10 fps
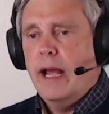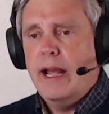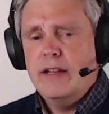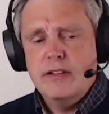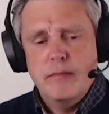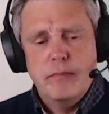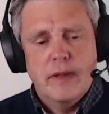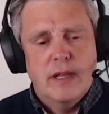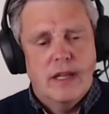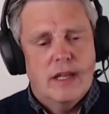And
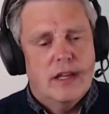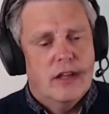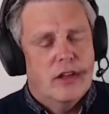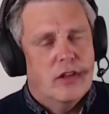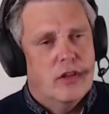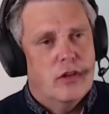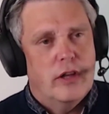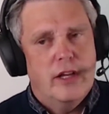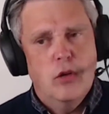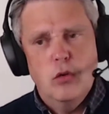
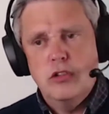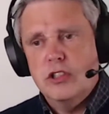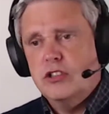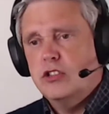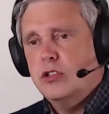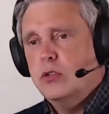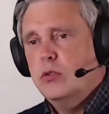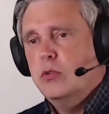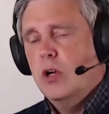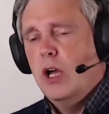in order
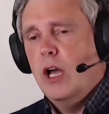to